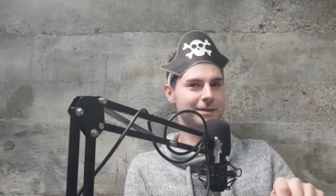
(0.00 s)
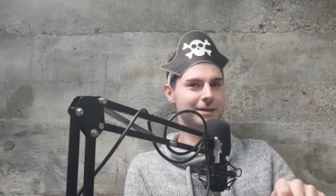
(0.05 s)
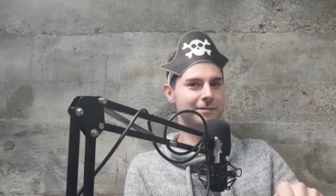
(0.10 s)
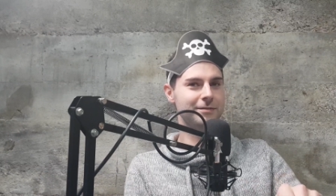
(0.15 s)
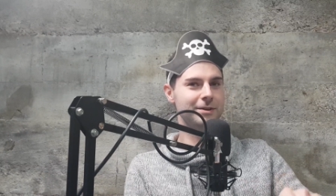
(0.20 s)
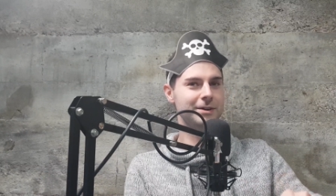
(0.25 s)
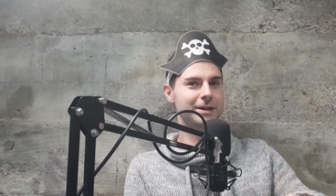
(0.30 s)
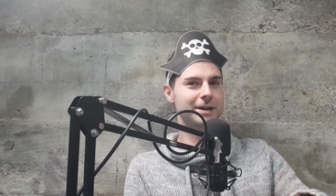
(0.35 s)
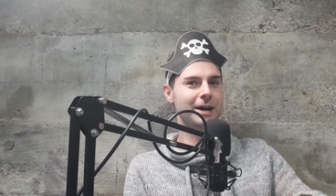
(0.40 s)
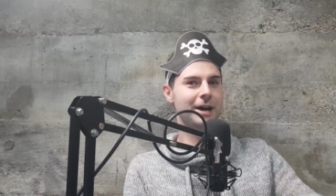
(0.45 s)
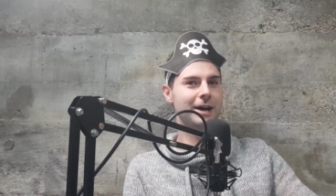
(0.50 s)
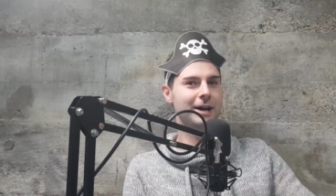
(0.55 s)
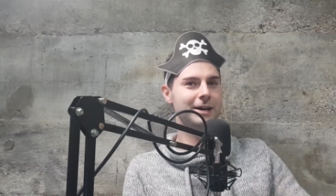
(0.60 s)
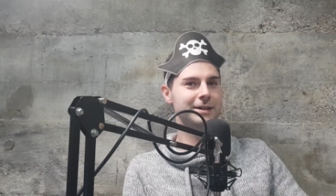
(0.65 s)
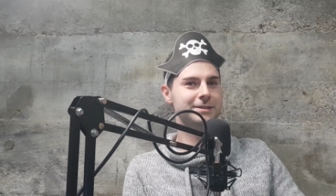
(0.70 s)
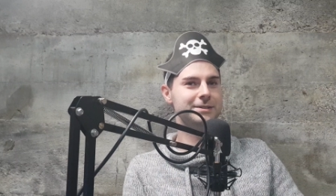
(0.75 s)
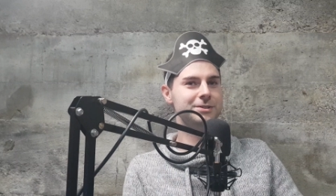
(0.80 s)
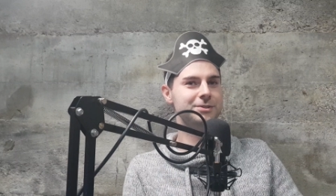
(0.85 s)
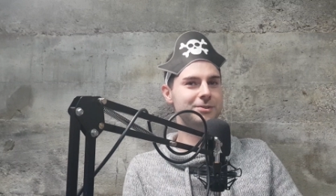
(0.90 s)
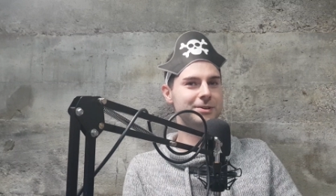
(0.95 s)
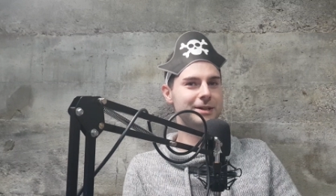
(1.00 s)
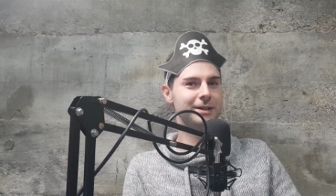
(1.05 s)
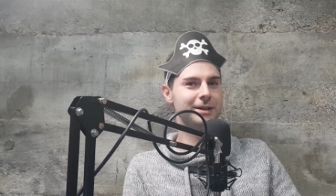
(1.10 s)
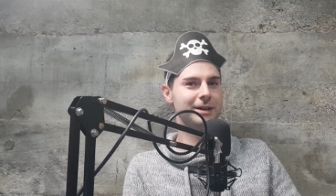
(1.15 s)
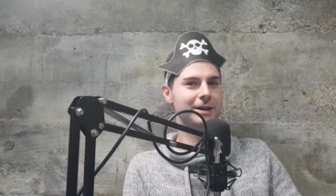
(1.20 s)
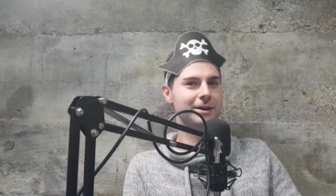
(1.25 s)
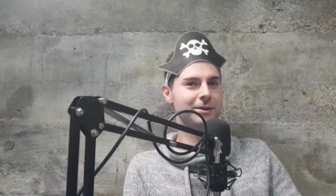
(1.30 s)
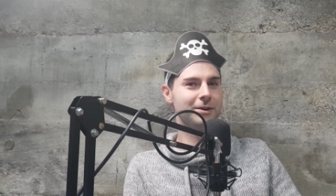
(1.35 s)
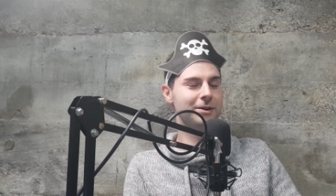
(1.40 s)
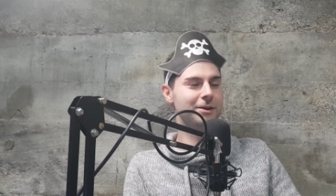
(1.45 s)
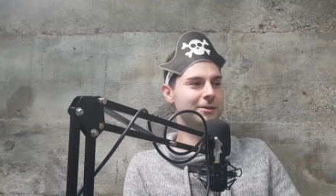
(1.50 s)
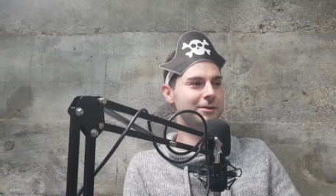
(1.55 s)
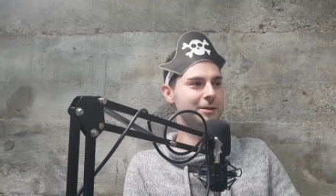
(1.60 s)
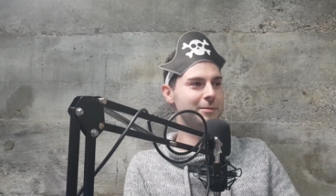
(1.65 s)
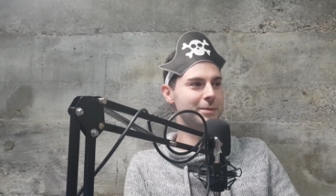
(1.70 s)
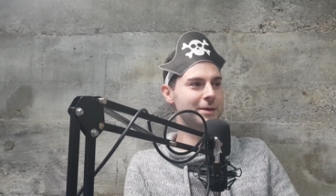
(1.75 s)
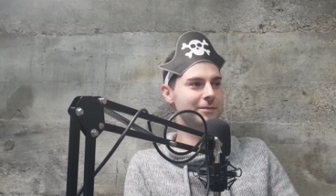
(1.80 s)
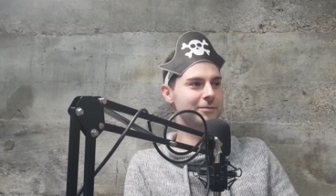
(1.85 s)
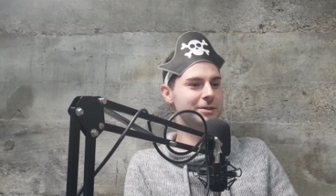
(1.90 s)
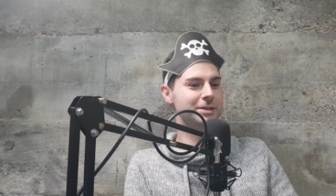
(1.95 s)
a very hard to drink
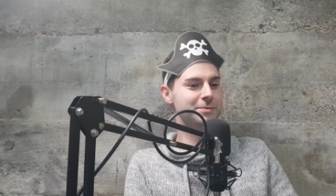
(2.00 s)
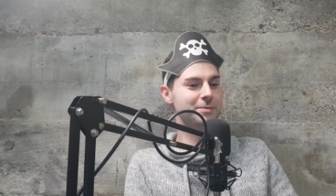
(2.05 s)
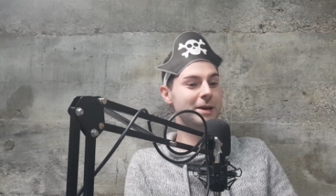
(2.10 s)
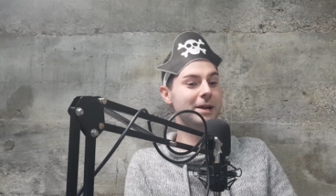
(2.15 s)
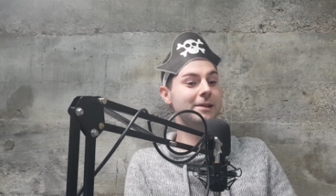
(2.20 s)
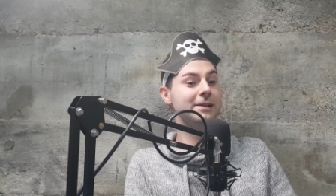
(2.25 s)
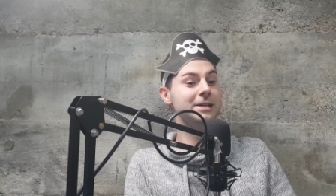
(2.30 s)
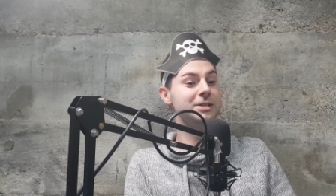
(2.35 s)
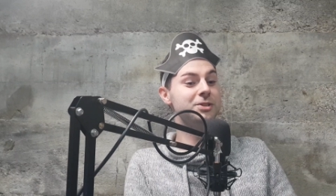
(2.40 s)
alcoholic beverage, but I'll mm.